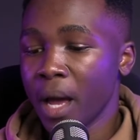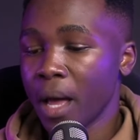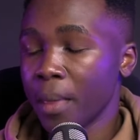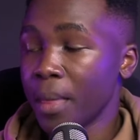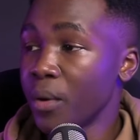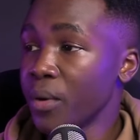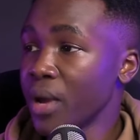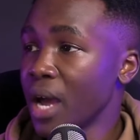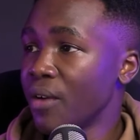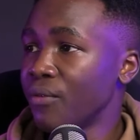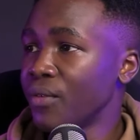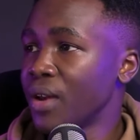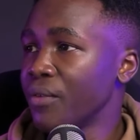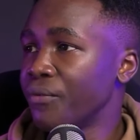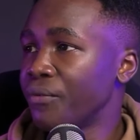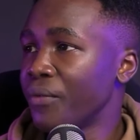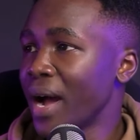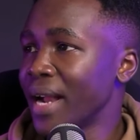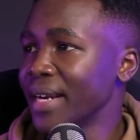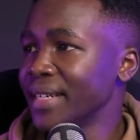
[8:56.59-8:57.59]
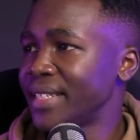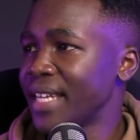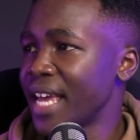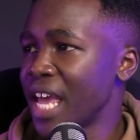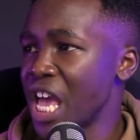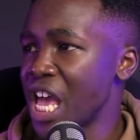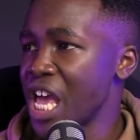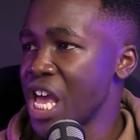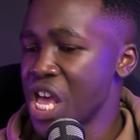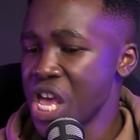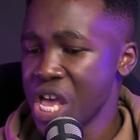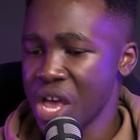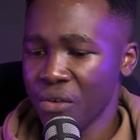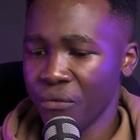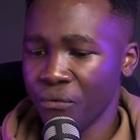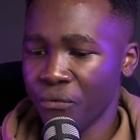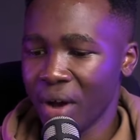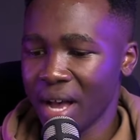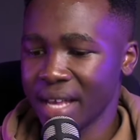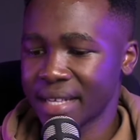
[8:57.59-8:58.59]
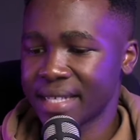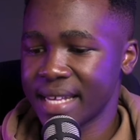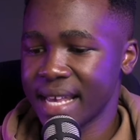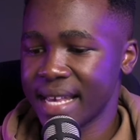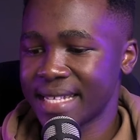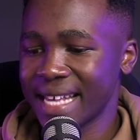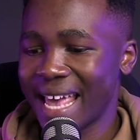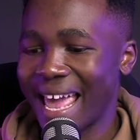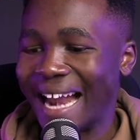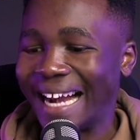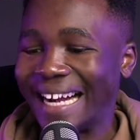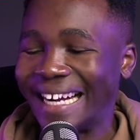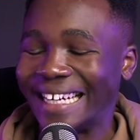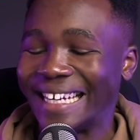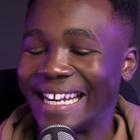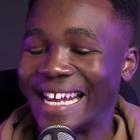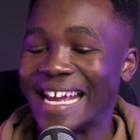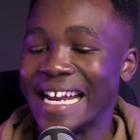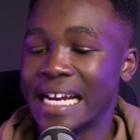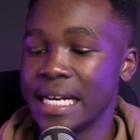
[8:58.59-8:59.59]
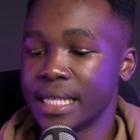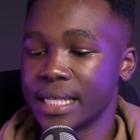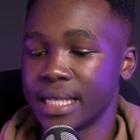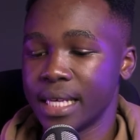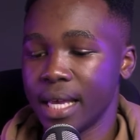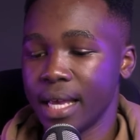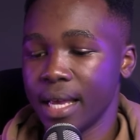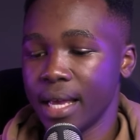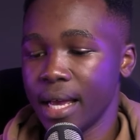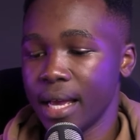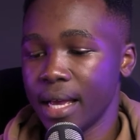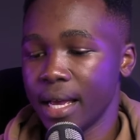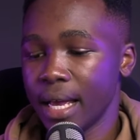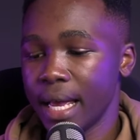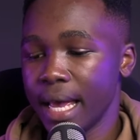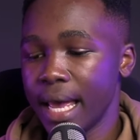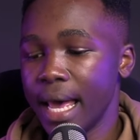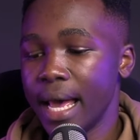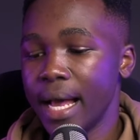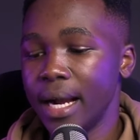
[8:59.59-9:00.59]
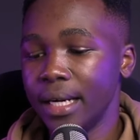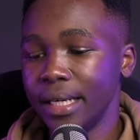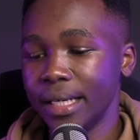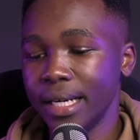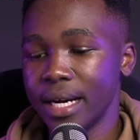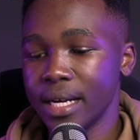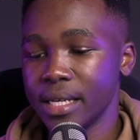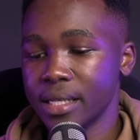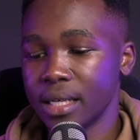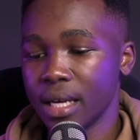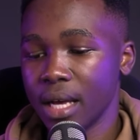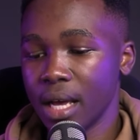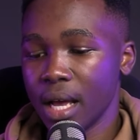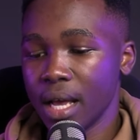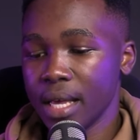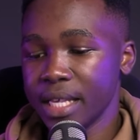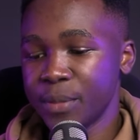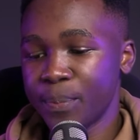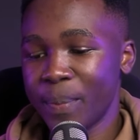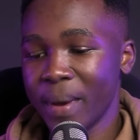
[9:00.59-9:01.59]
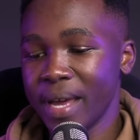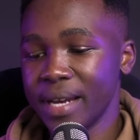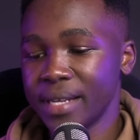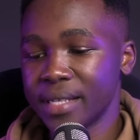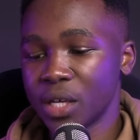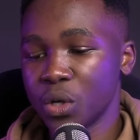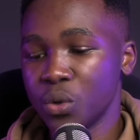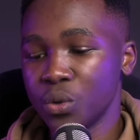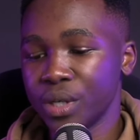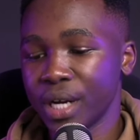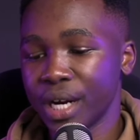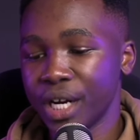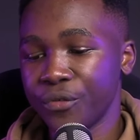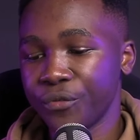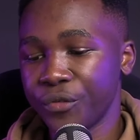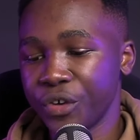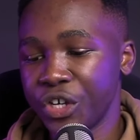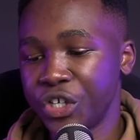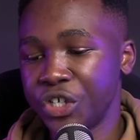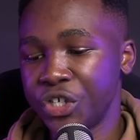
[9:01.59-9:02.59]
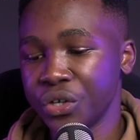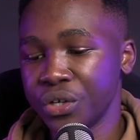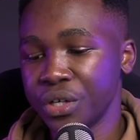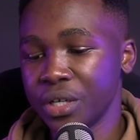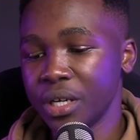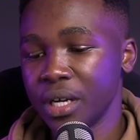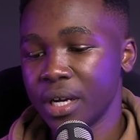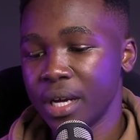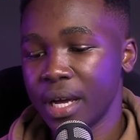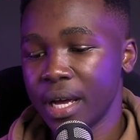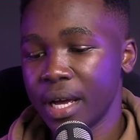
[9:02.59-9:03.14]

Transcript: And then we have Levante versus Eldense, Elders. Spain Segunda Division.